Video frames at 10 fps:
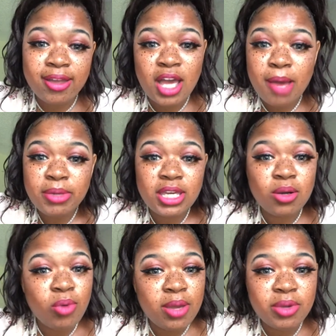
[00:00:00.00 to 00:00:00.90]
I'm gonna get
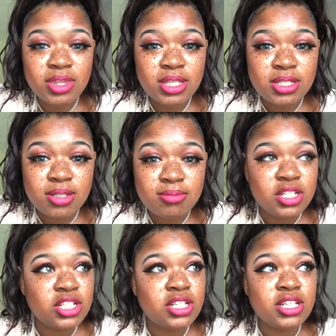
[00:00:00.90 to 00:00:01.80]
away with it.
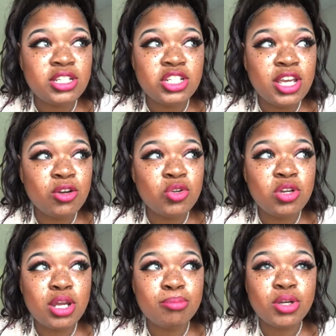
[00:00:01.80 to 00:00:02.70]
She ain't gonna do
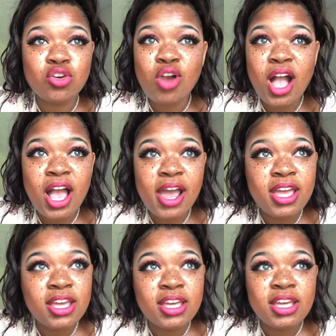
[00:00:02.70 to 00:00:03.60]
nothing but cry
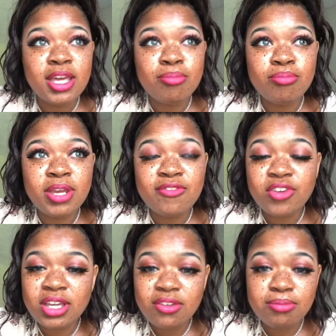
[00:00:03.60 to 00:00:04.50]
and
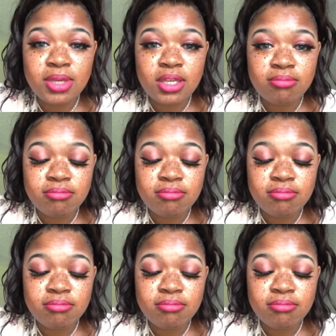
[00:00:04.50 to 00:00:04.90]
forgive me.